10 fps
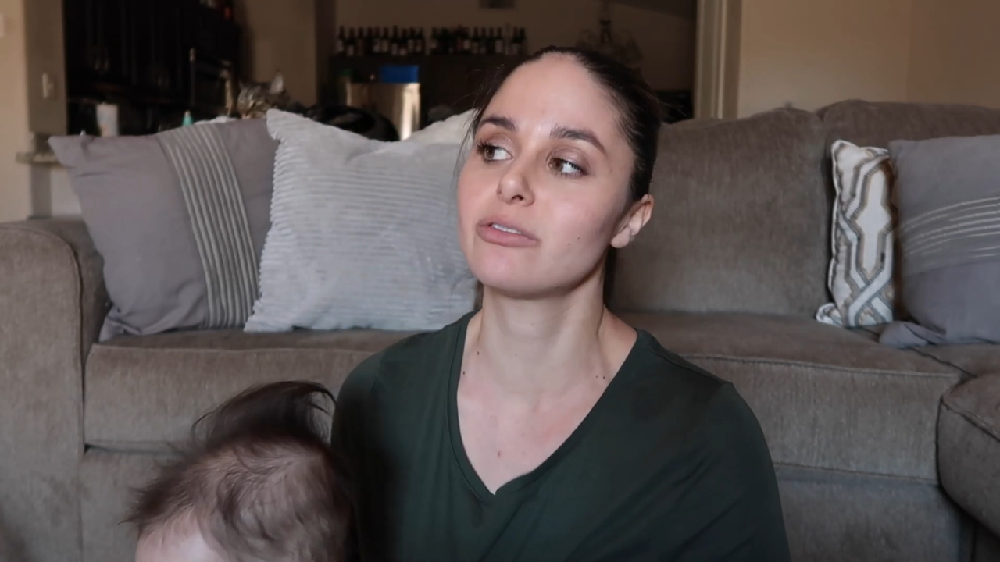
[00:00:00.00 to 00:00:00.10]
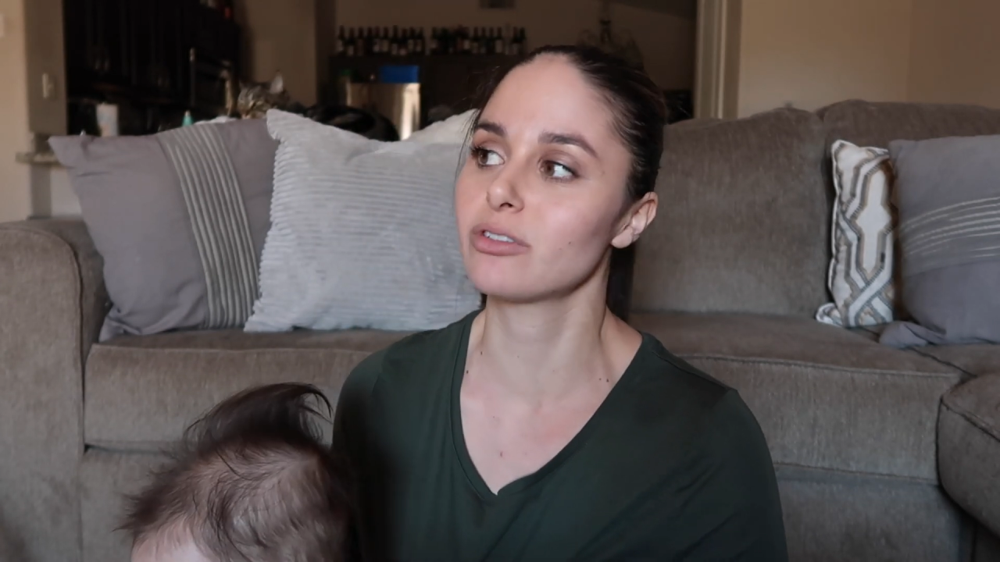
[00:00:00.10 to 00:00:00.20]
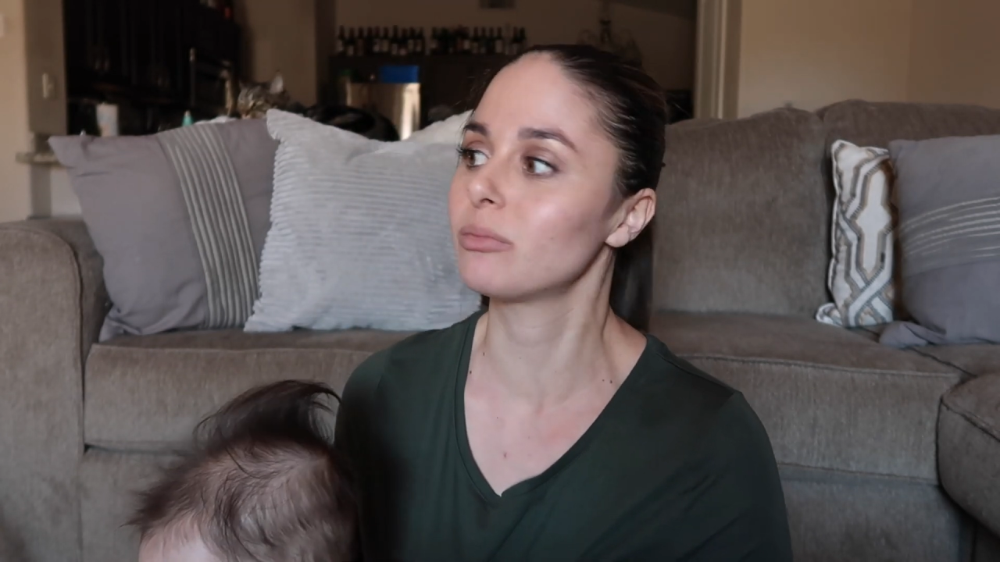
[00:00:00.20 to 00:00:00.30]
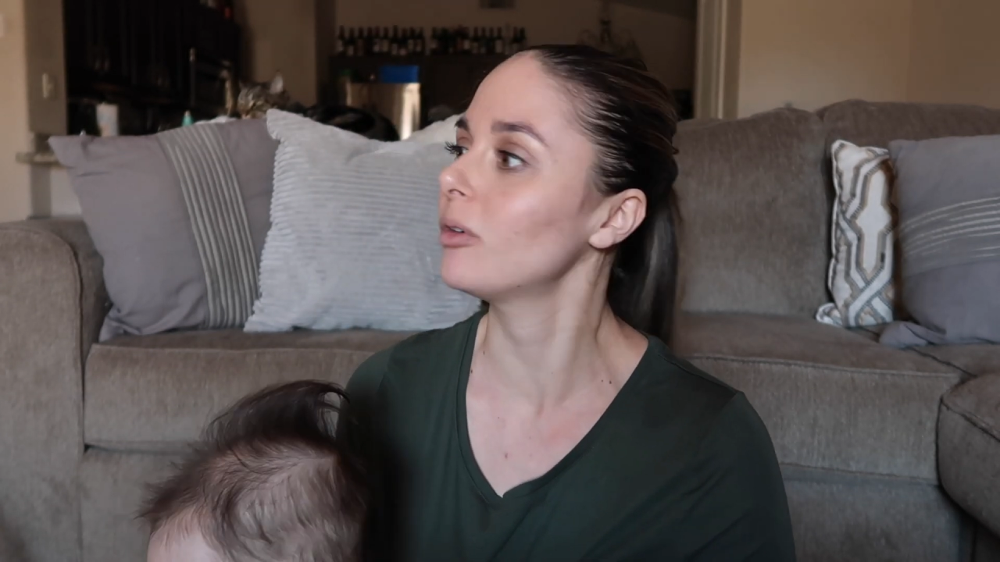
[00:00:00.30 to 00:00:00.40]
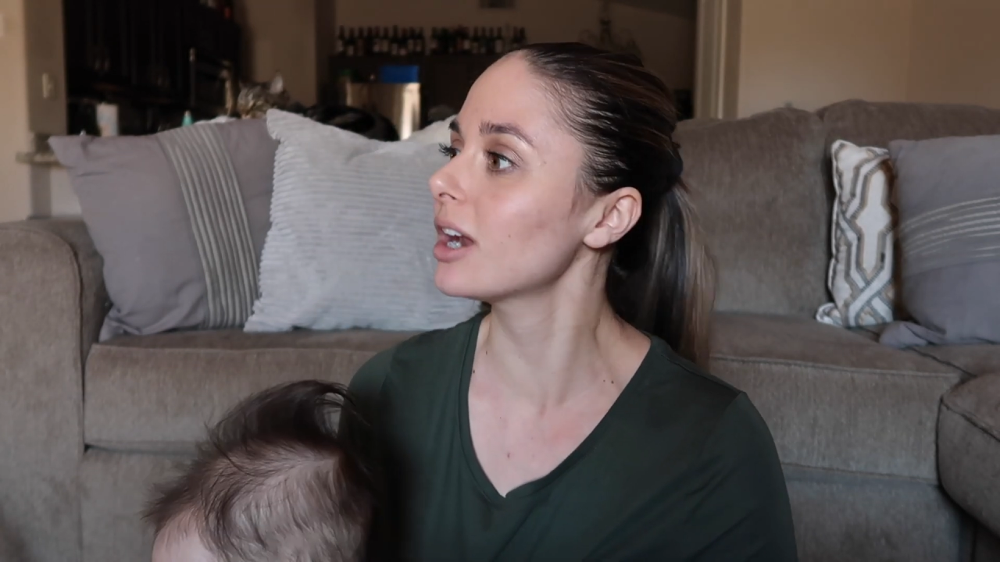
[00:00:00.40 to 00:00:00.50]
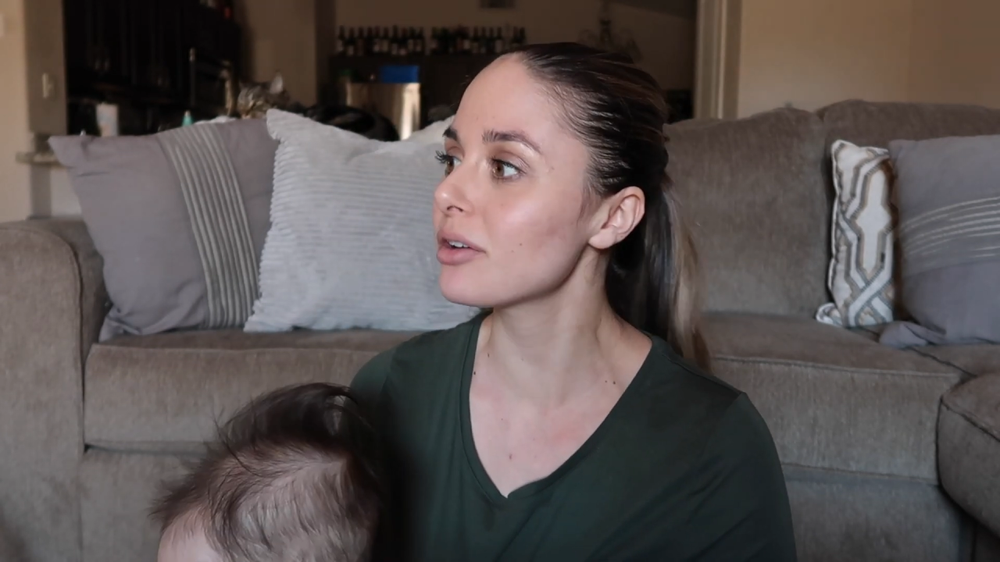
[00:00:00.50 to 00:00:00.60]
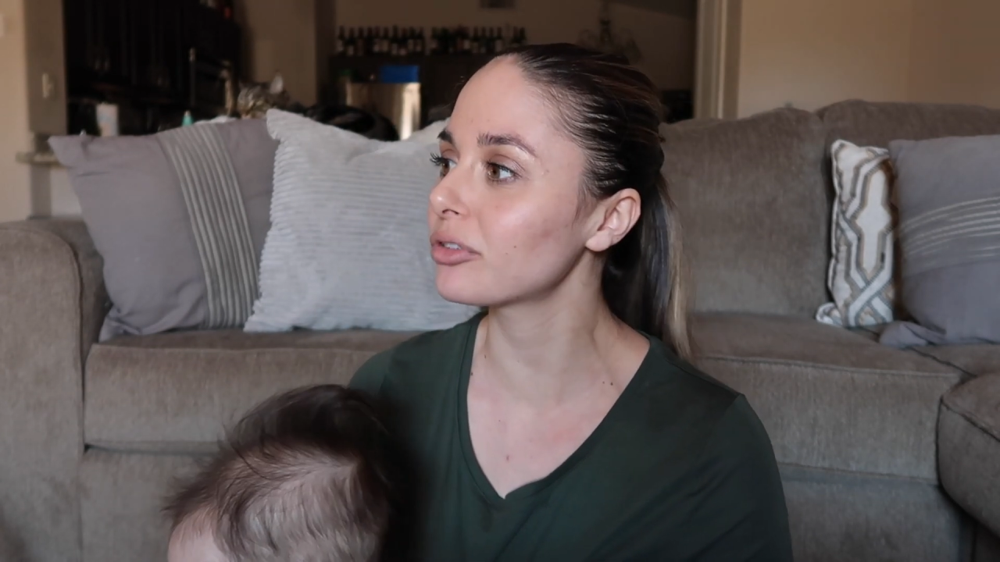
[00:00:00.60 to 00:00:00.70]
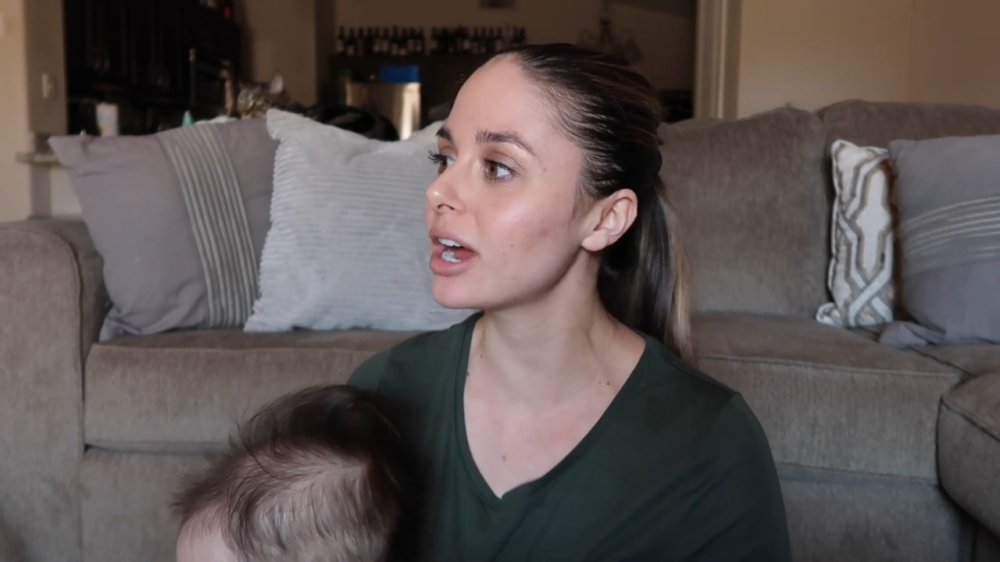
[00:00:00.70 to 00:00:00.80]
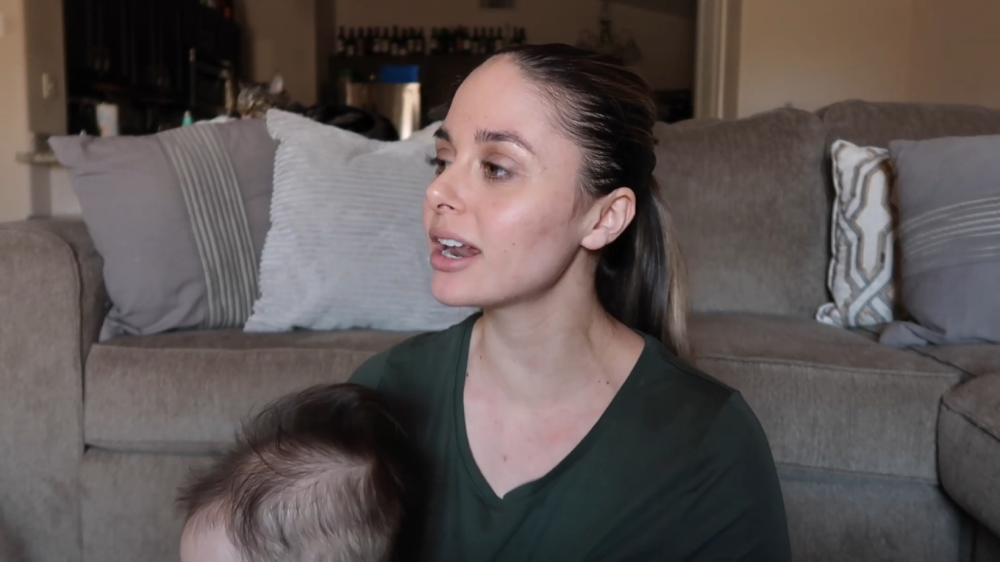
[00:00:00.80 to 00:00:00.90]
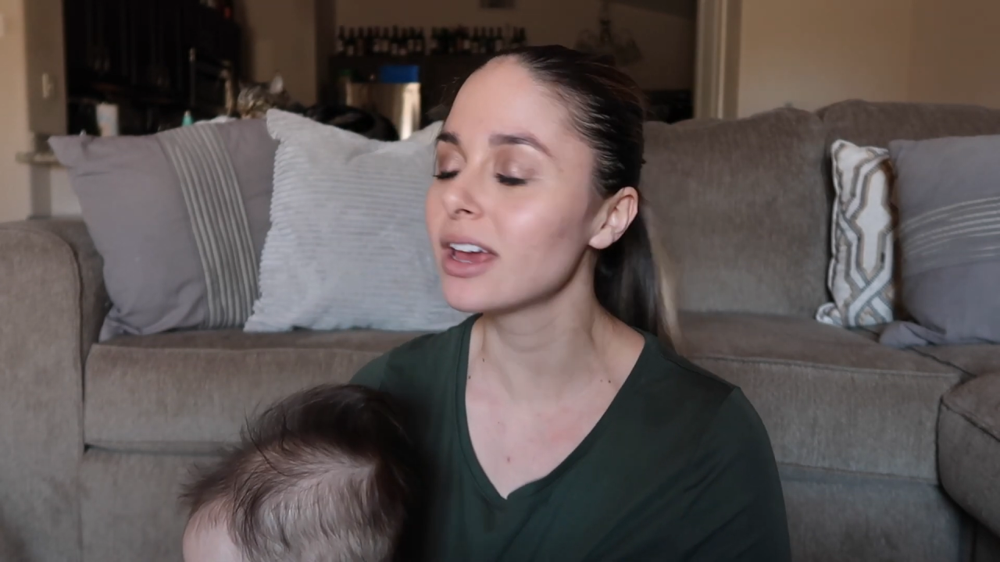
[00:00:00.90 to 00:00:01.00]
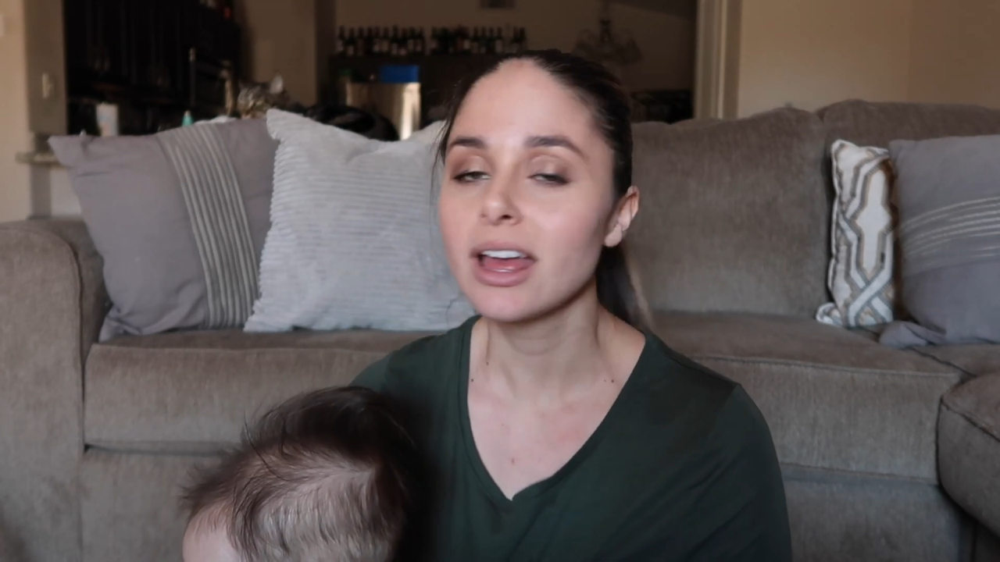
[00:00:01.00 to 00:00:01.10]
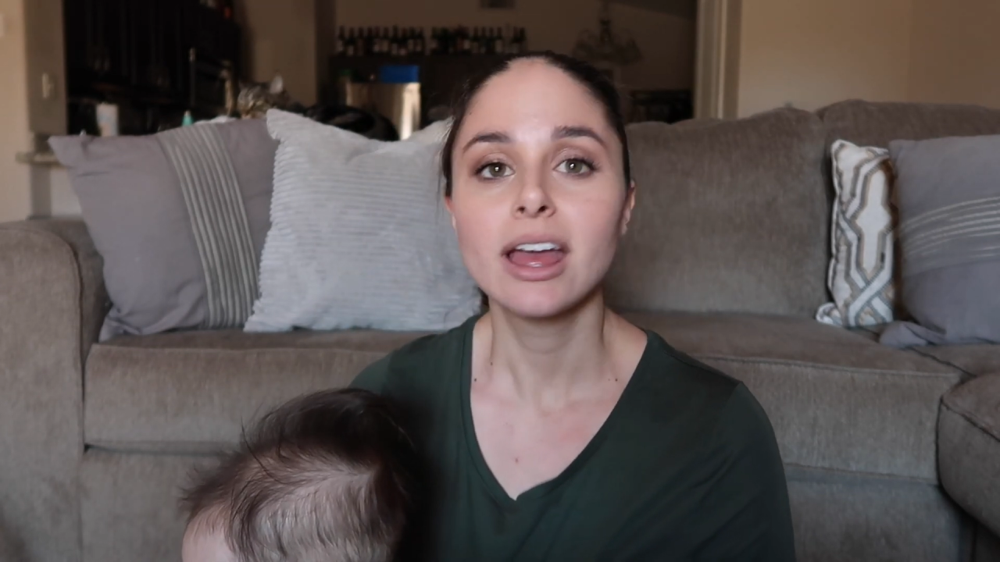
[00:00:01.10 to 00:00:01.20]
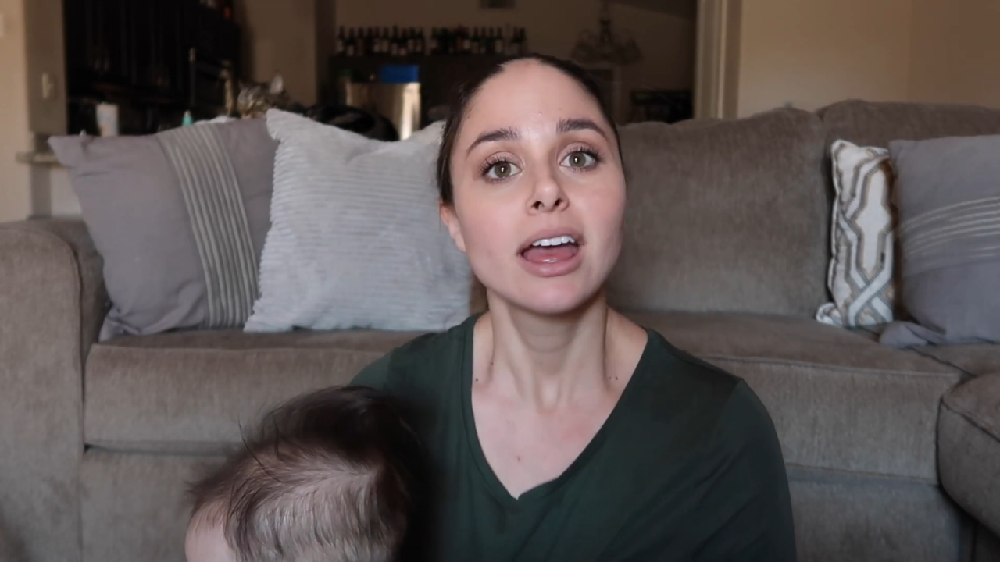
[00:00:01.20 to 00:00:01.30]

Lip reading: And from what I've read,